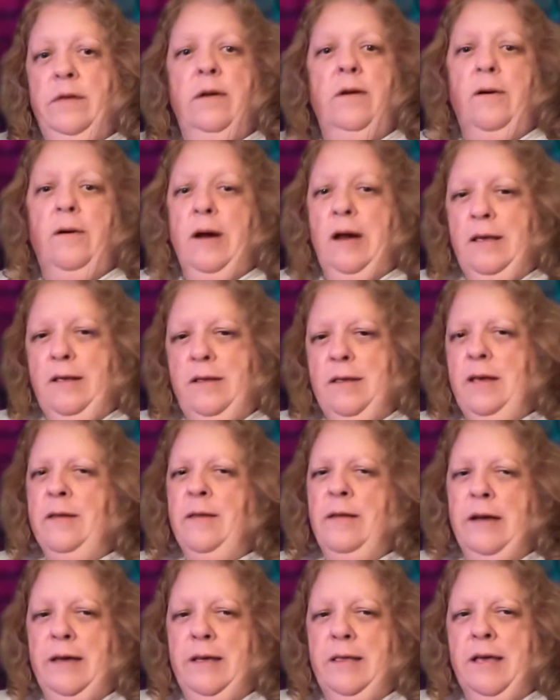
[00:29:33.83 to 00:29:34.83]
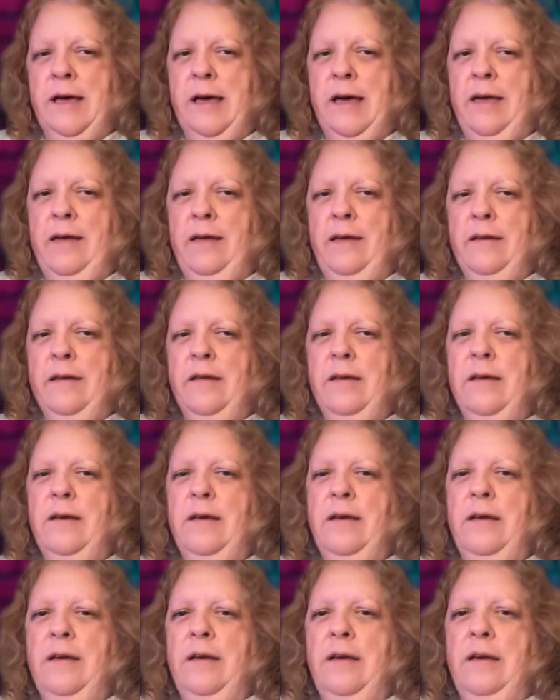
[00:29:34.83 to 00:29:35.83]
or anything like that.
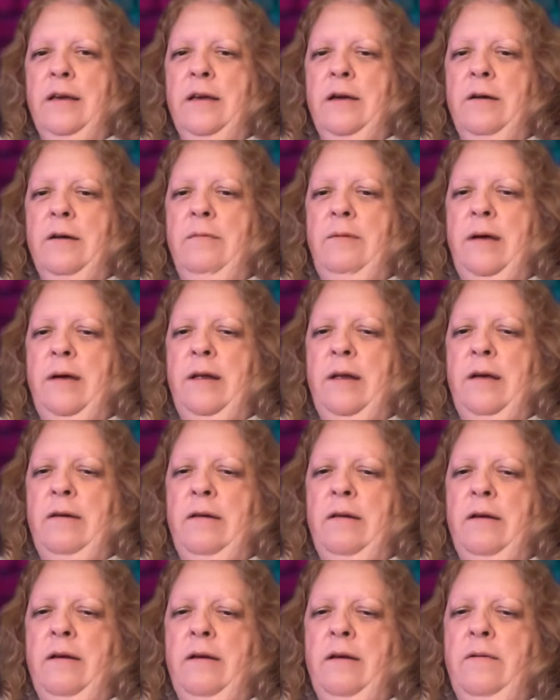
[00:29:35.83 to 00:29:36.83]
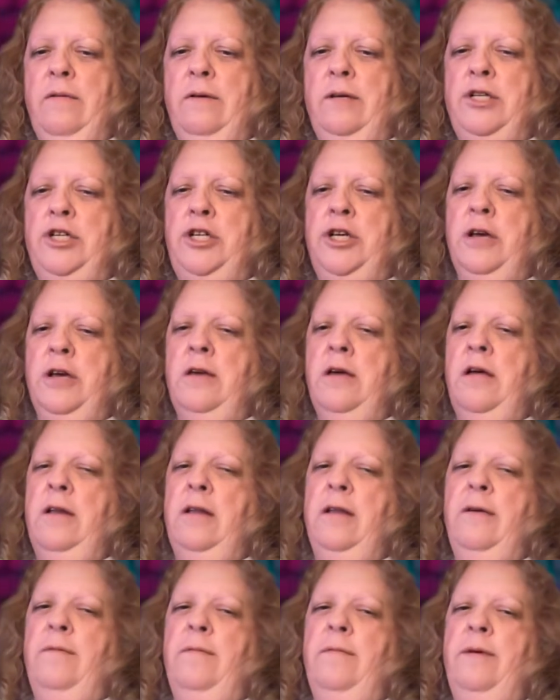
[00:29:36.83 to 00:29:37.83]
You know what I mean? I always check on
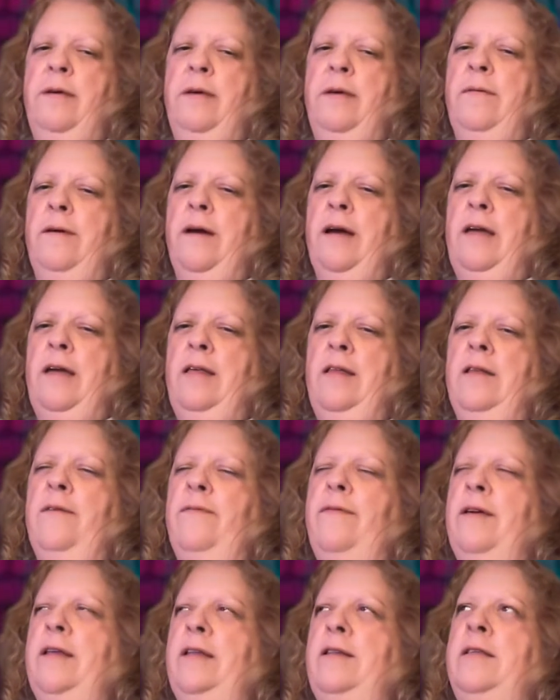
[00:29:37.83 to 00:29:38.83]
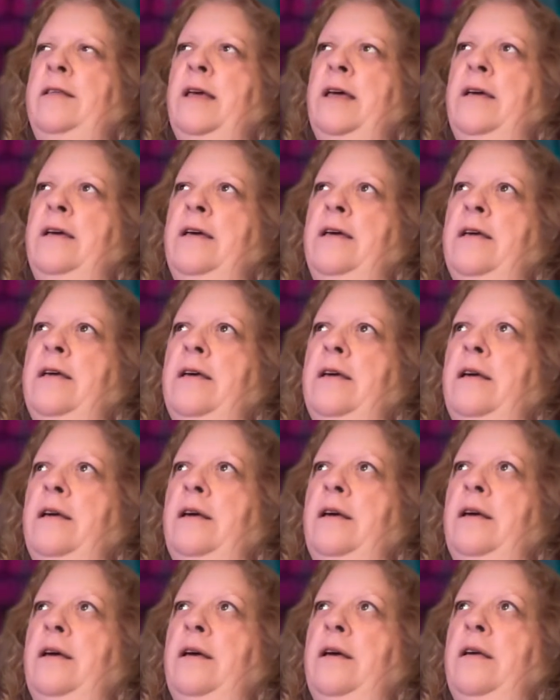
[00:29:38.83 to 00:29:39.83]
them, right? And if I didn't think
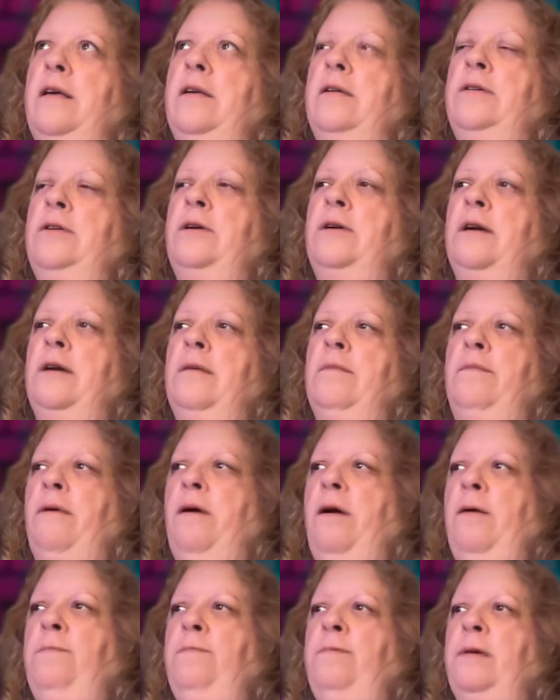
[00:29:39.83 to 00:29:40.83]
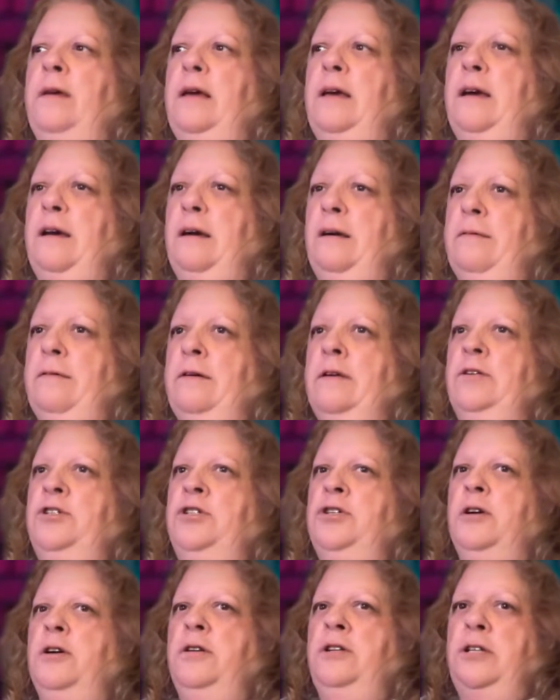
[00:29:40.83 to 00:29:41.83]
they're doing it properly, I would
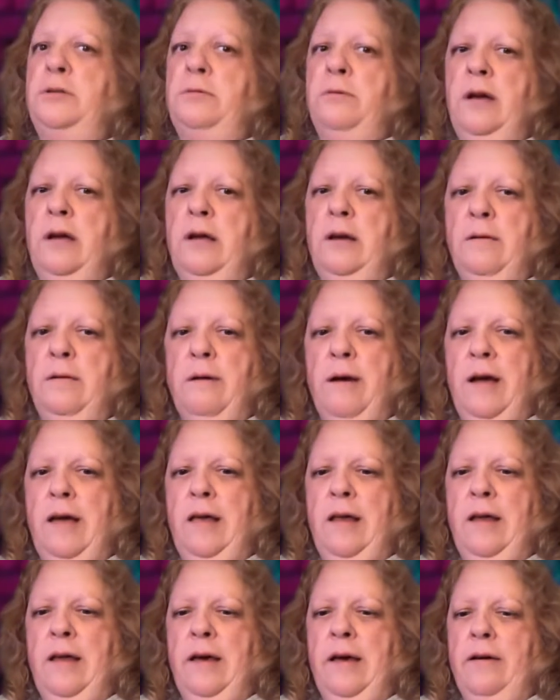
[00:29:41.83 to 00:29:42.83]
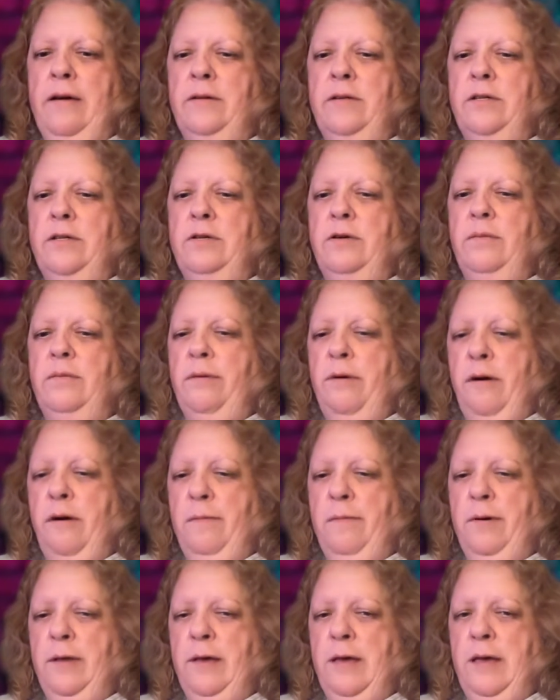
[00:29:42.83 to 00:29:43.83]
sure just reiterate how to do it
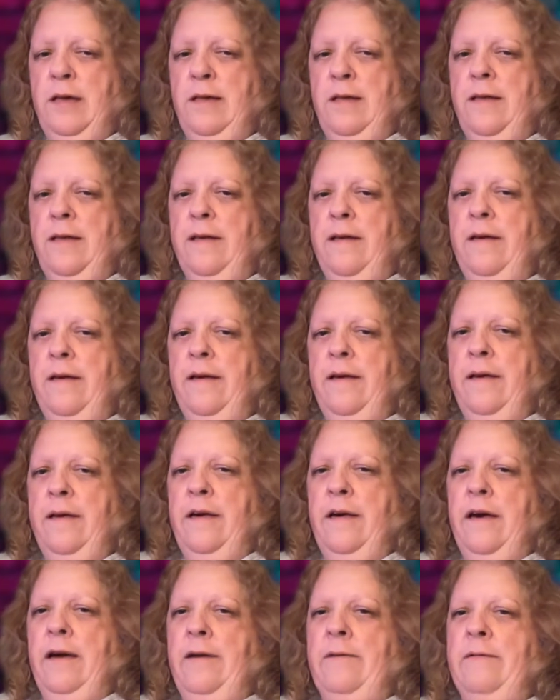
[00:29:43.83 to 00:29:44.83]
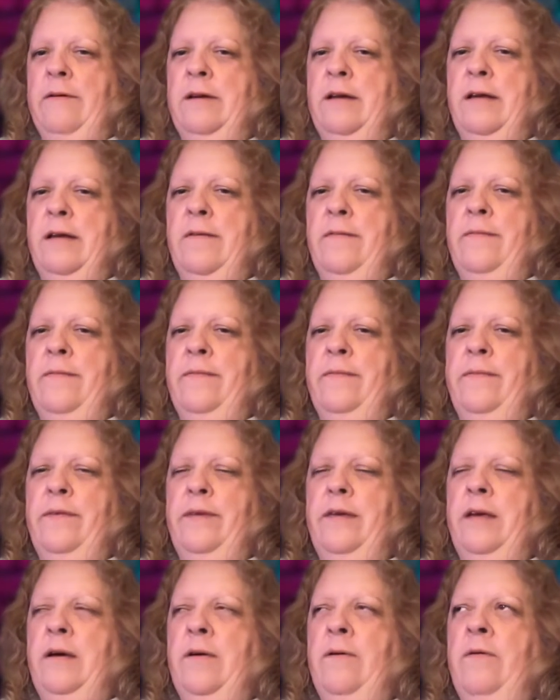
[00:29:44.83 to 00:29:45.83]
properly. I would,
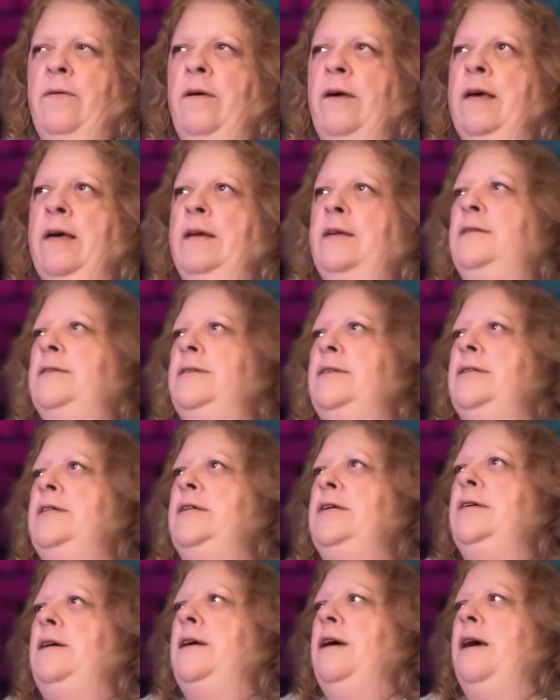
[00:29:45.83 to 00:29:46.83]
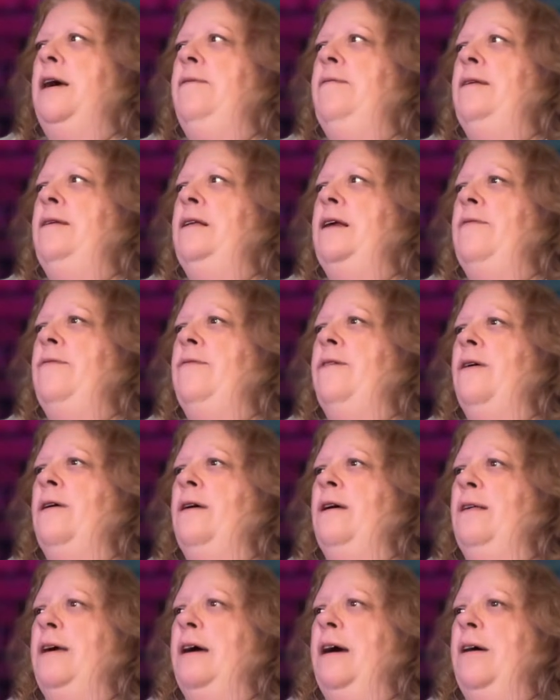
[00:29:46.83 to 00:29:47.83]
and I would never
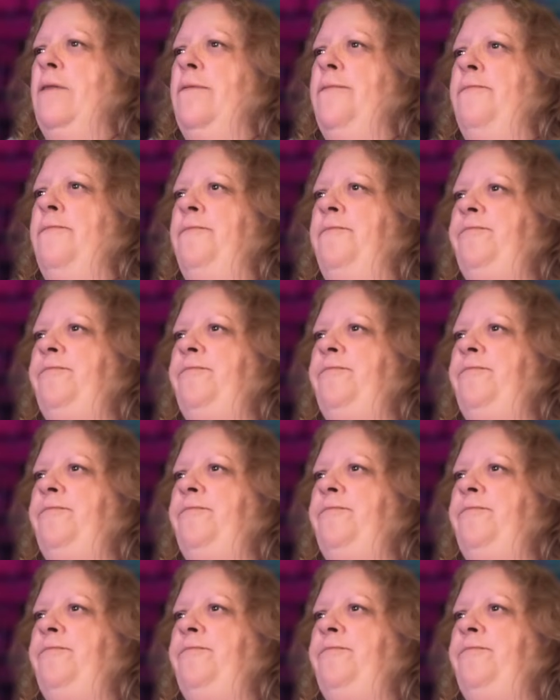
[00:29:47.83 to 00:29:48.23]
allow